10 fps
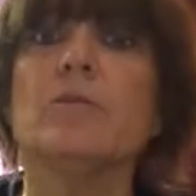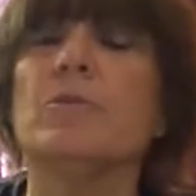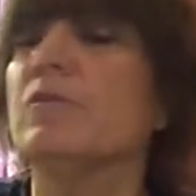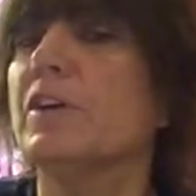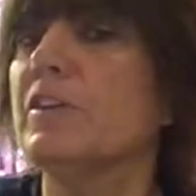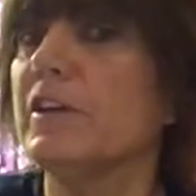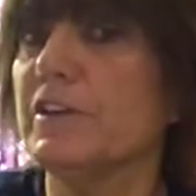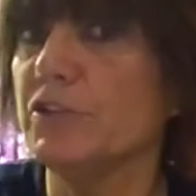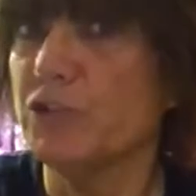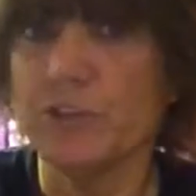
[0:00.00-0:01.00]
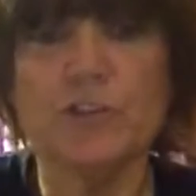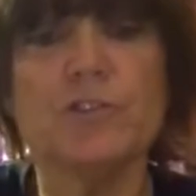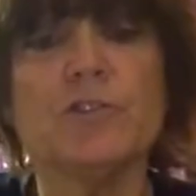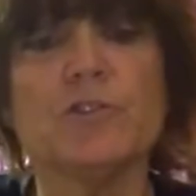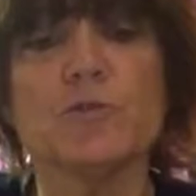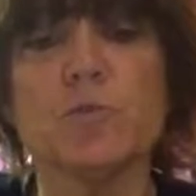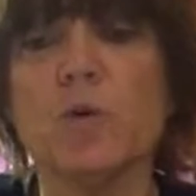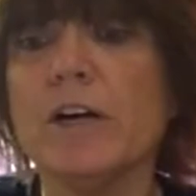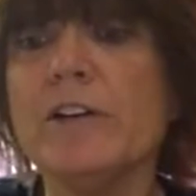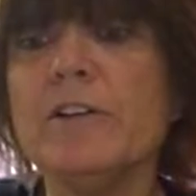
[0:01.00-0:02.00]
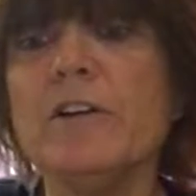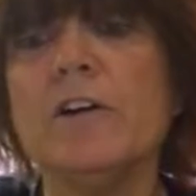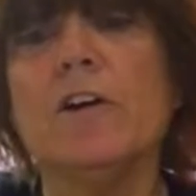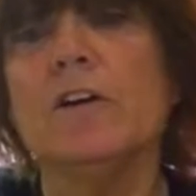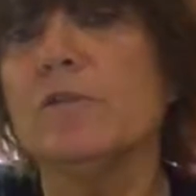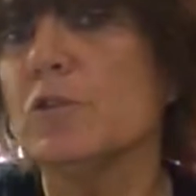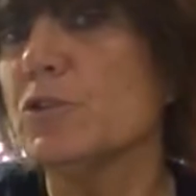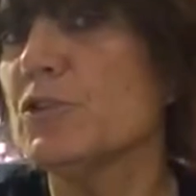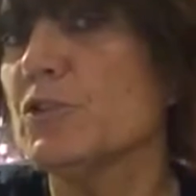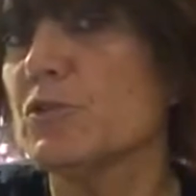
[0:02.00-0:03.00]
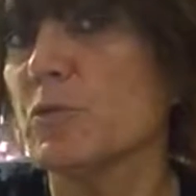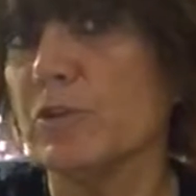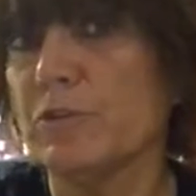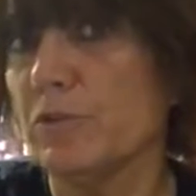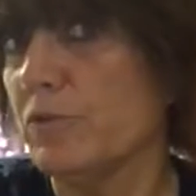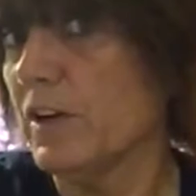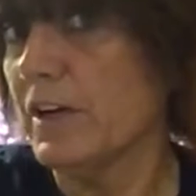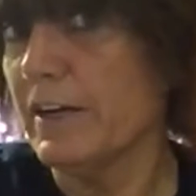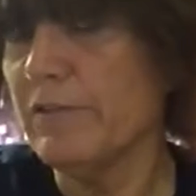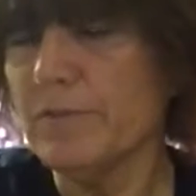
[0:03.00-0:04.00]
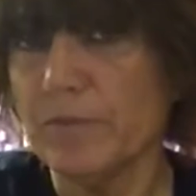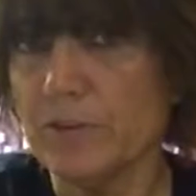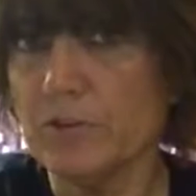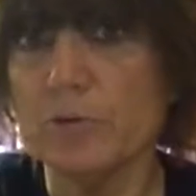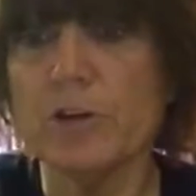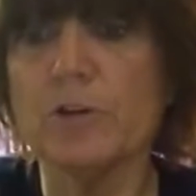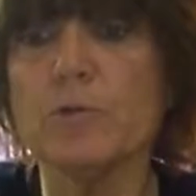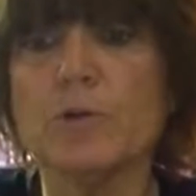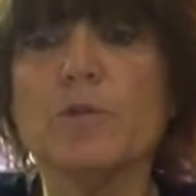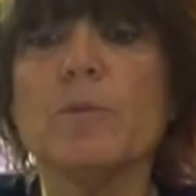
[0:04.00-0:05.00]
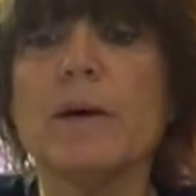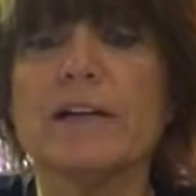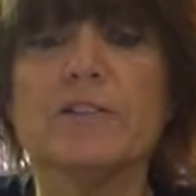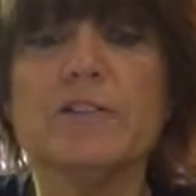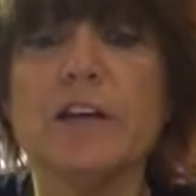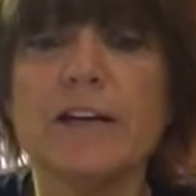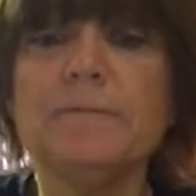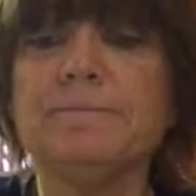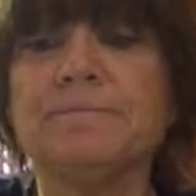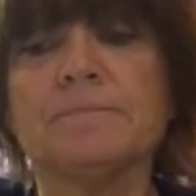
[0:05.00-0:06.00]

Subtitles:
And we find that in Genesis 1, verses 1 through 5. So we can refer back to that.